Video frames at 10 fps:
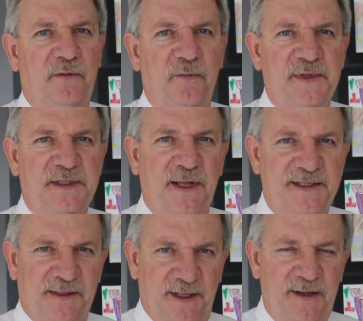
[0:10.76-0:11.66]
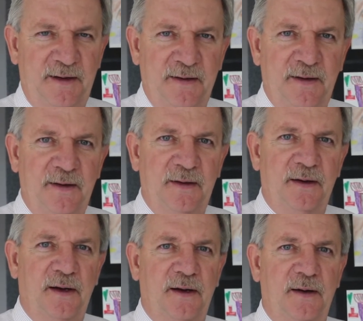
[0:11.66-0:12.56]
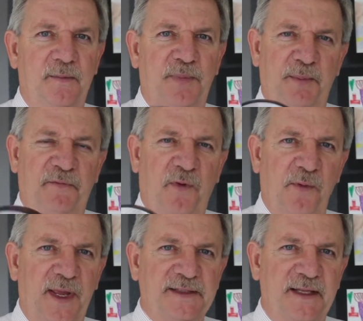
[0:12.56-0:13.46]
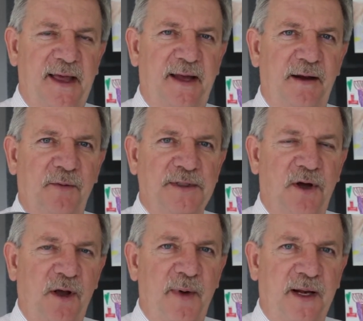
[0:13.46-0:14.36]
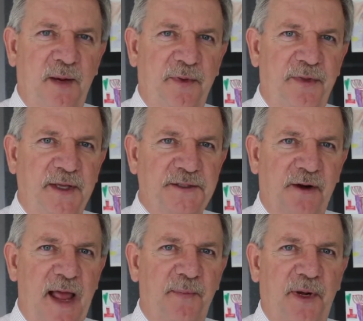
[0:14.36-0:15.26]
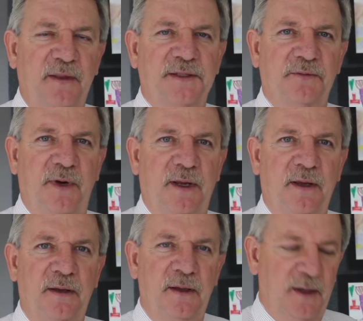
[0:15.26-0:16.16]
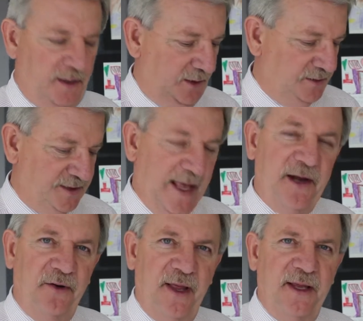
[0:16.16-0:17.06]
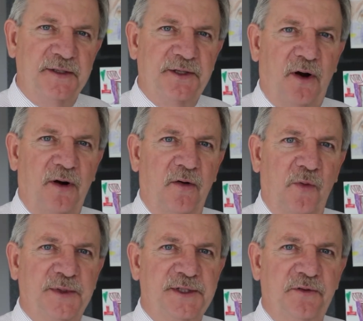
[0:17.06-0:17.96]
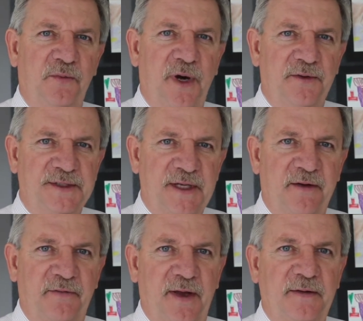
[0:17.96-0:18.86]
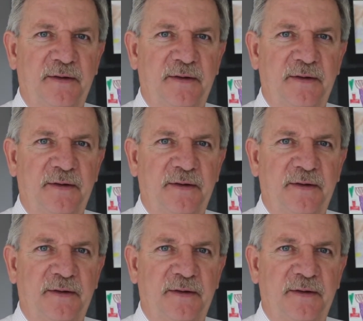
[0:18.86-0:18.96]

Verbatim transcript: for Miss Leslie. Uh, but before we get to that, I want to talk about a couple things that are happening this week. You know, Saturday is our Home and School Mother Son event,